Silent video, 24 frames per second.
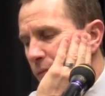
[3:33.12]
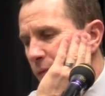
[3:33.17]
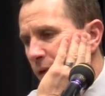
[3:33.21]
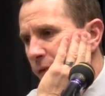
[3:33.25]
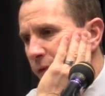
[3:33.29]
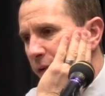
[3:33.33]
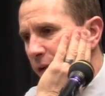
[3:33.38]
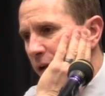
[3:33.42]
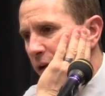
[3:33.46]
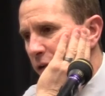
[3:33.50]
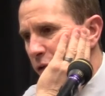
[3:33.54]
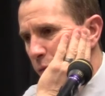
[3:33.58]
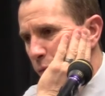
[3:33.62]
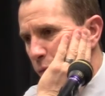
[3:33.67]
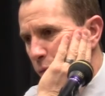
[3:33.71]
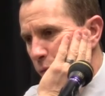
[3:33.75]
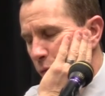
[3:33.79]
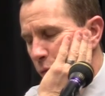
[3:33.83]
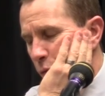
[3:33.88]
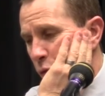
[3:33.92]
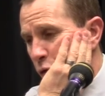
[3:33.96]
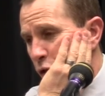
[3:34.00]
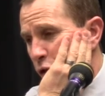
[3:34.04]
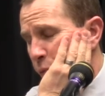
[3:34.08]
if it
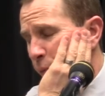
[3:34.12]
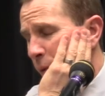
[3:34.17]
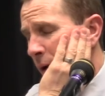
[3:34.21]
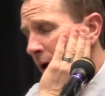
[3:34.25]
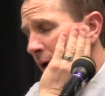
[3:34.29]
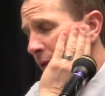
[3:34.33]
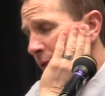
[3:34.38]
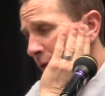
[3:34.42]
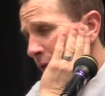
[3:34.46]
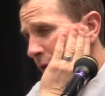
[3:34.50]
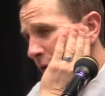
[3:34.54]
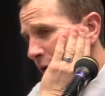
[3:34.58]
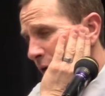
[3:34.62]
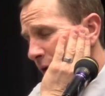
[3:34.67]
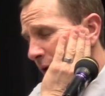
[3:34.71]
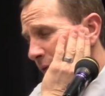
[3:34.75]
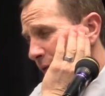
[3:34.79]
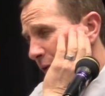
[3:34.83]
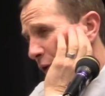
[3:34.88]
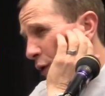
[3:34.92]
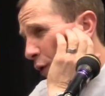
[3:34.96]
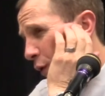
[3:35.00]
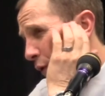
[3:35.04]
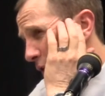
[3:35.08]
doesn't respond, then they're going to
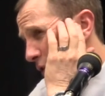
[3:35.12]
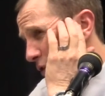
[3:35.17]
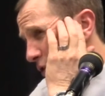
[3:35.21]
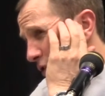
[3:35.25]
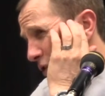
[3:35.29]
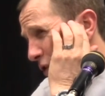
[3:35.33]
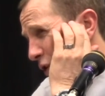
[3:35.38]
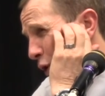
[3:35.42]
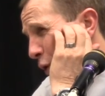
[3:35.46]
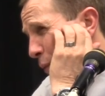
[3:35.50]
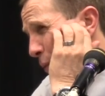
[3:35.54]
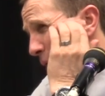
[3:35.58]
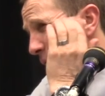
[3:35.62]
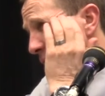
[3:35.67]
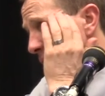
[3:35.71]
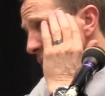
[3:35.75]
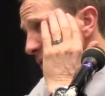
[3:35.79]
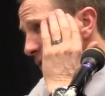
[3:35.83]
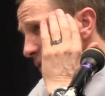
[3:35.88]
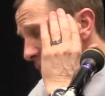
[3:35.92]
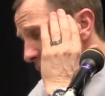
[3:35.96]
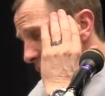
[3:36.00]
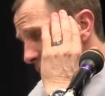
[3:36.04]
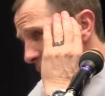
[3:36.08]
have to go in and scope it.
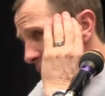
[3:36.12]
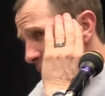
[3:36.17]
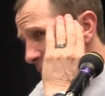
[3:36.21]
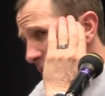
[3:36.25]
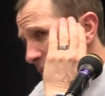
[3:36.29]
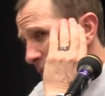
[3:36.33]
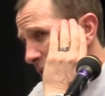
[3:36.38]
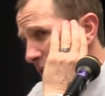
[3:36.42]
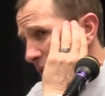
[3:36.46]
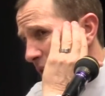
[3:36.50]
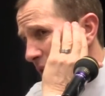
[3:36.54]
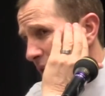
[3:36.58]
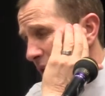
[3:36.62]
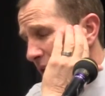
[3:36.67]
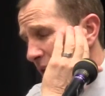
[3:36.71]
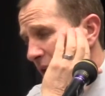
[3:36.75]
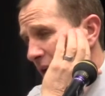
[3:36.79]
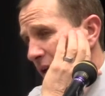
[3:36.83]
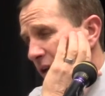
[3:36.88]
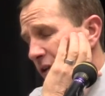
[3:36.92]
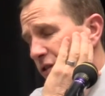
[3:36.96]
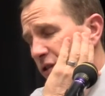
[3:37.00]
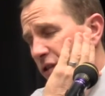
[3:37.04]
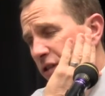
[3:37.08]

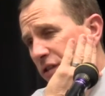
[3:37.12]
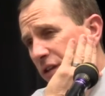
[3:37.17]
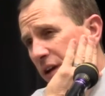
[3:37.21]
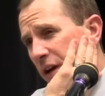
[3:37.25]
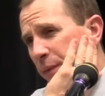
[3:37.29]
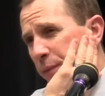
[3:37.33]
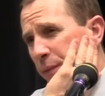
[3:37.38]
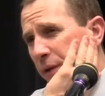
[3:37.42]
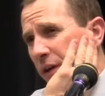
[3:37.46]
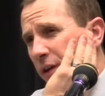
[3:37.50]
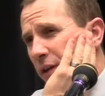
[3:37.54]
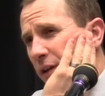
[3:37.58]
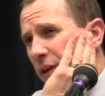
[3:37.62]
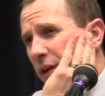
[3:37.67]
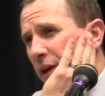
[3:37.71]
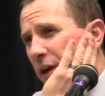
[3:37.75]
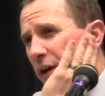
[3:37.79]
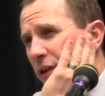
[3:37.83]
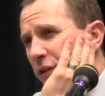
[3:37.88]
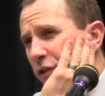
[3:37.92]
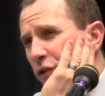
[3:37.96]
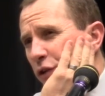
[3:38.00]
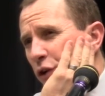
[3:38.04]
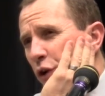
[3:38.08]
And it's the same knee that he
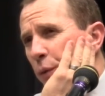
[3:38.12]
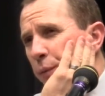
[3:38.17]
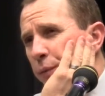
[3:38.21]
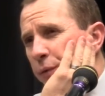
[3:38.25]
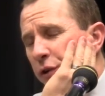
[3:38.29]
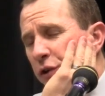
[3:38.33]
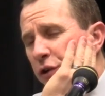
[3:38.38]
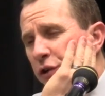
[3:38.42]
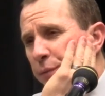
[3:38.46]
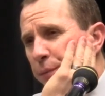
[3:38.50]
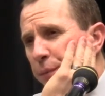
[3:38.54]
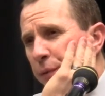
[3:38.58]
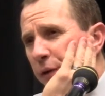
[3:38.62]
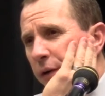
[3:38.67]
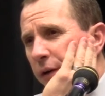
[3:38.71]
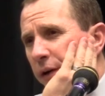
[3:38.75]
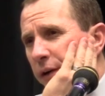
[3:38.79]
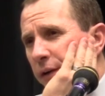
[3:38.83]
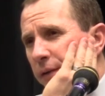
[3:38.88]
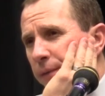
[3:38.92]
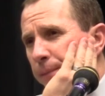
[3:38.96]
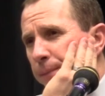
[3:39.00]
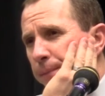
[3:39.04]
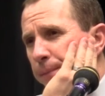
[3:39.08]
had scoped this spring.